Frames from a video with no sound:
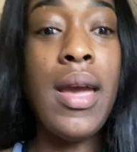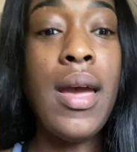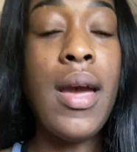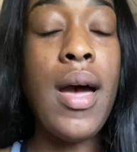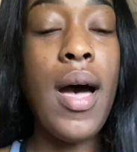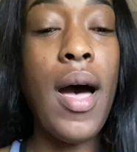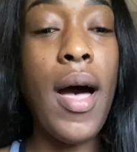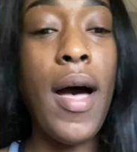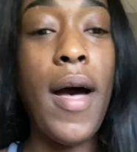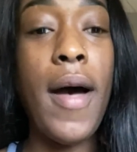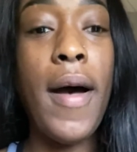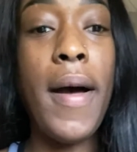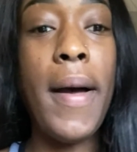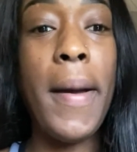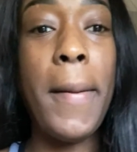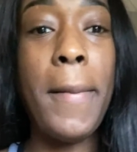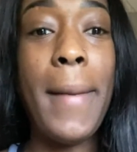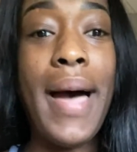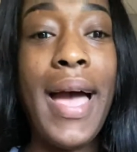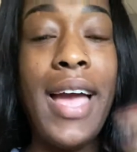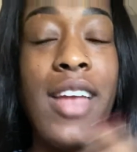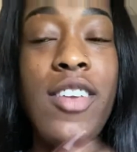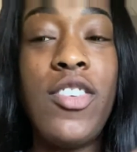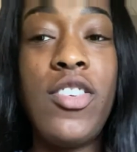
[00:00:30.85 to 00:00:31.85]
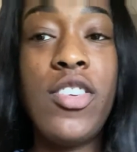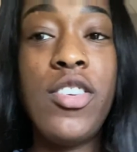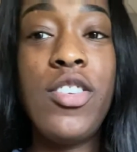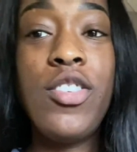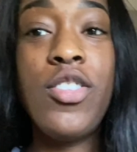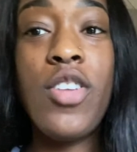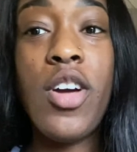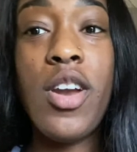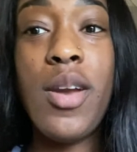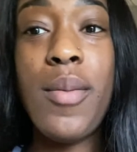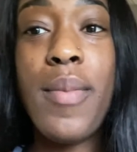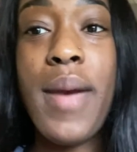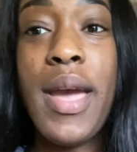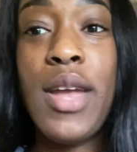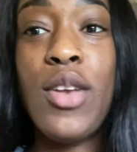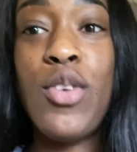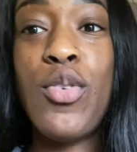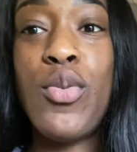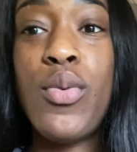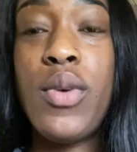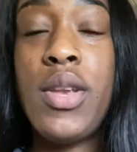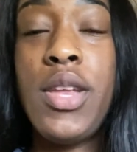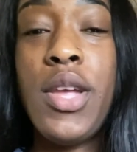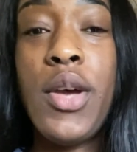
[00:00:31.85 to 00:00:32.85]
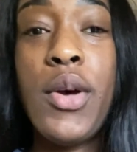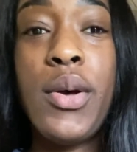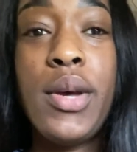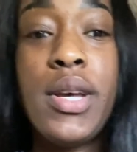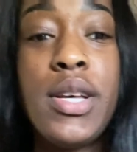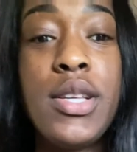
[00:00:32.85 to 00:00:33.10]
I just started back doing yoga,